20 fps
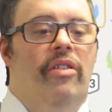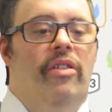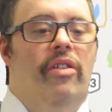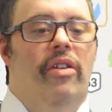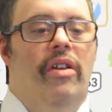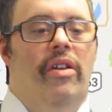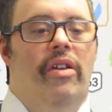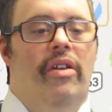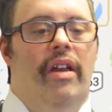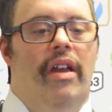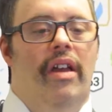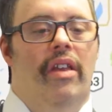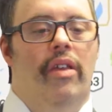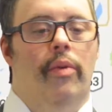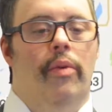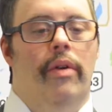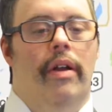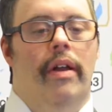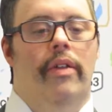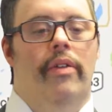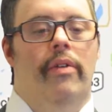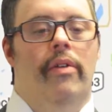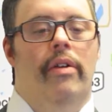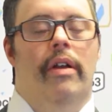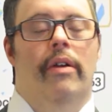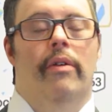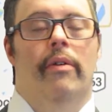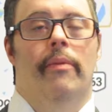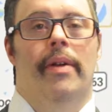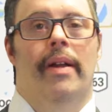Today's weather,
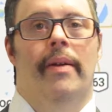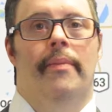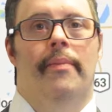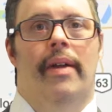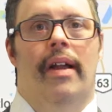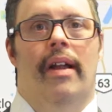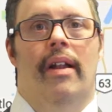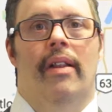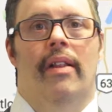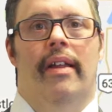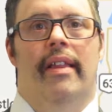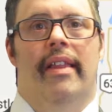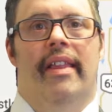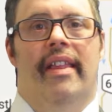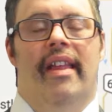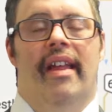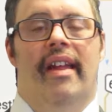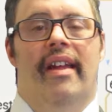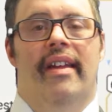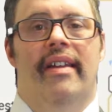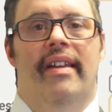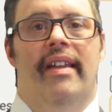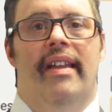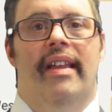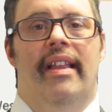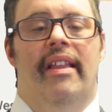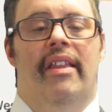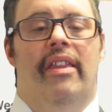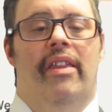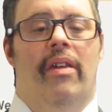it will be mainly sunny
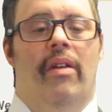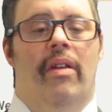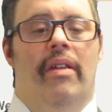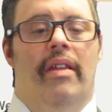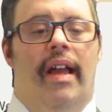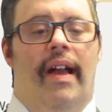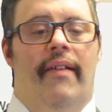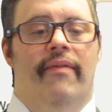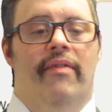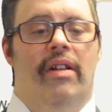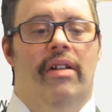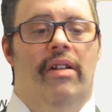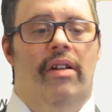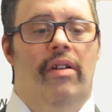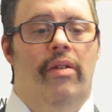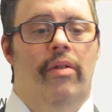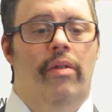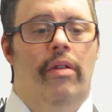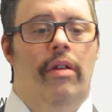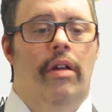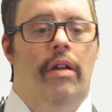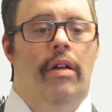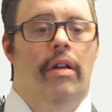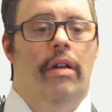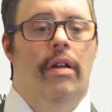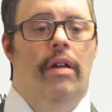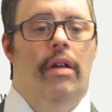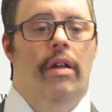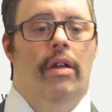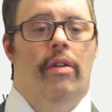into the afternoon.
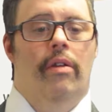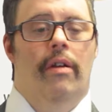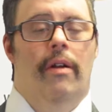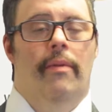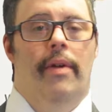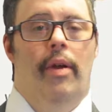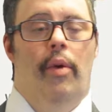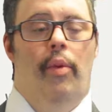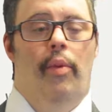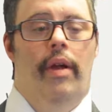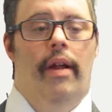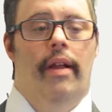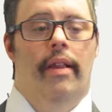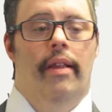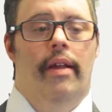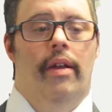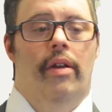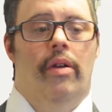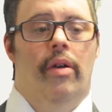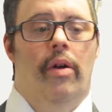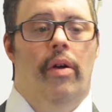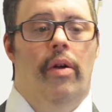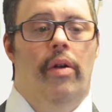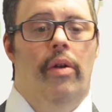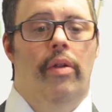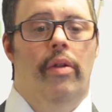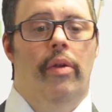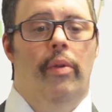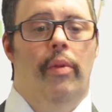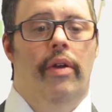It's going to be really
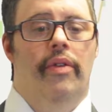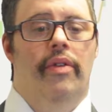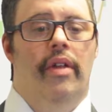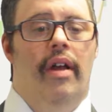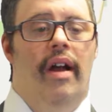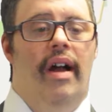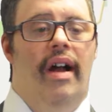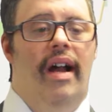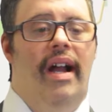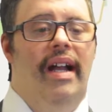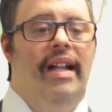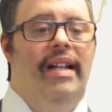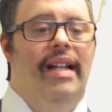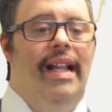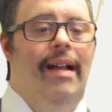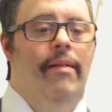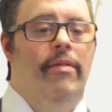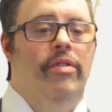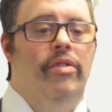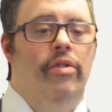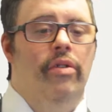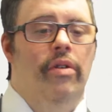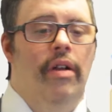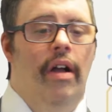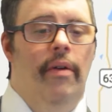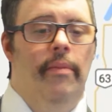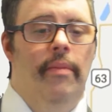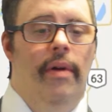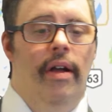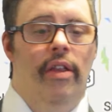cold with a high temperature
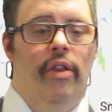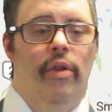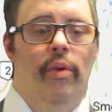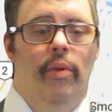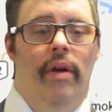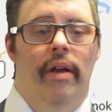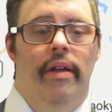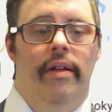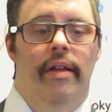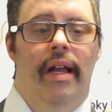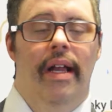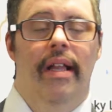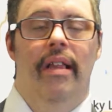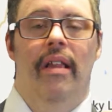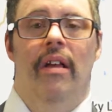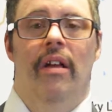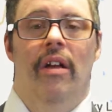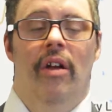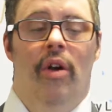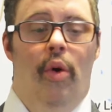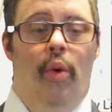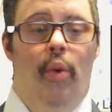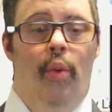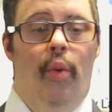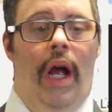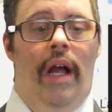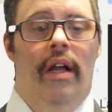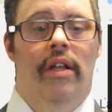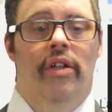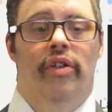of minus 28.
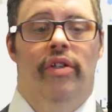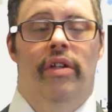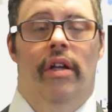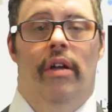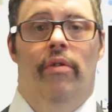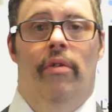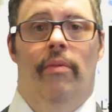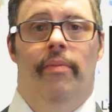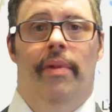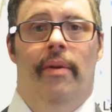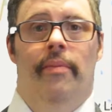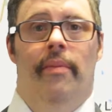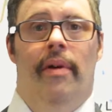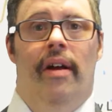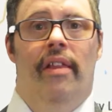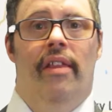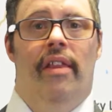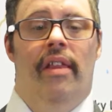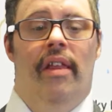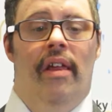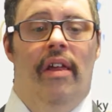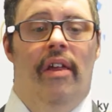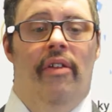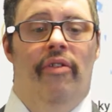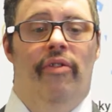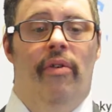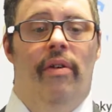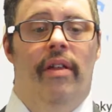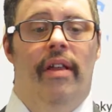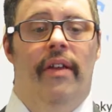Wind chill will be minus
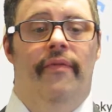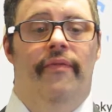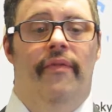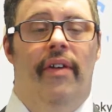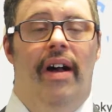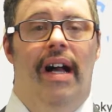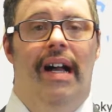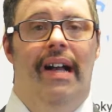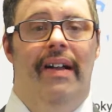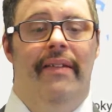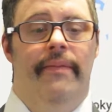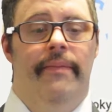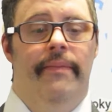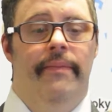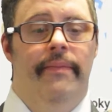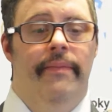35.